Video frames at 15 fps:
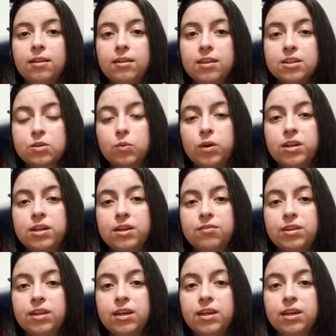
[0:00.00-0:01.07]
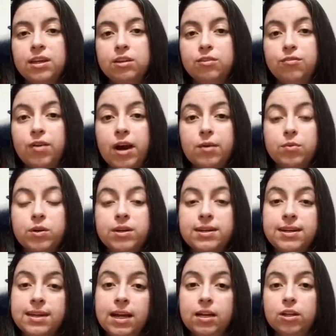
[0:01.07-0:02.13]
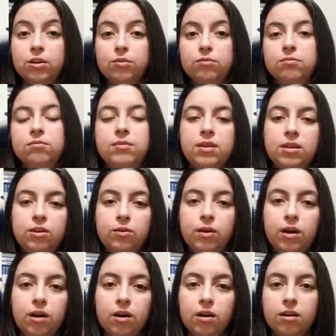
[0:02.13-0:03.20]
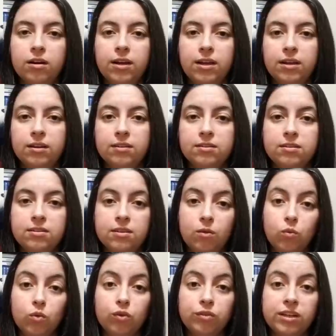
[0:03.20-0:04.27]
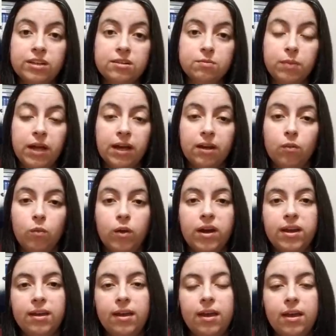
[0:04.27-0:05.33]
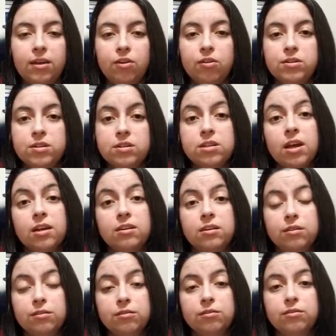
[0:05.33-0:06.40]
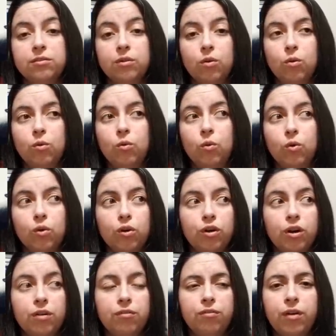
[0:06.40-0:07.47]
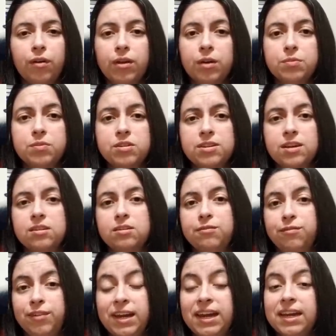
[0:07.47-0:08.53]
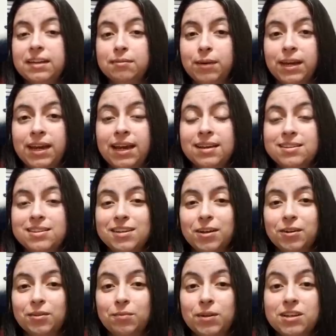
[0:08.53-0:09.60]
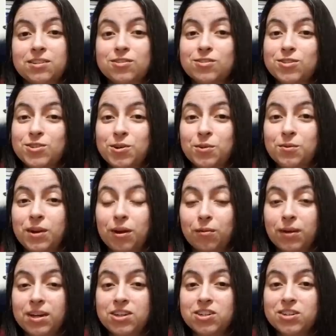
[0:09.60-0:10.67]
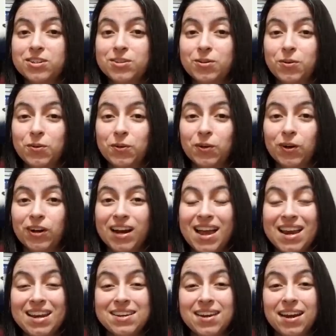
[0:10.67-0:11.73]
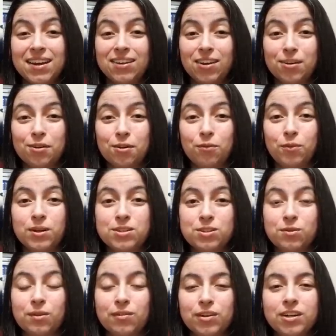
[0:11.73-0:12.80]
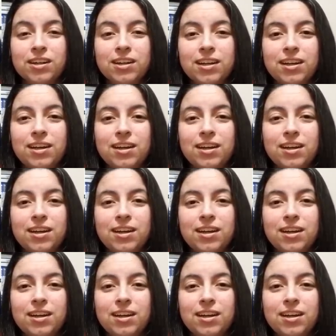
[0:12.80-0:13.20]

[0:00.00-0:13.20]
This one, everything is vibrant yellow. You are in a world that's black and white, and you're a detective. Or a very obsessed fan. I can't tell because there's no narration or any dialogue whatsoever.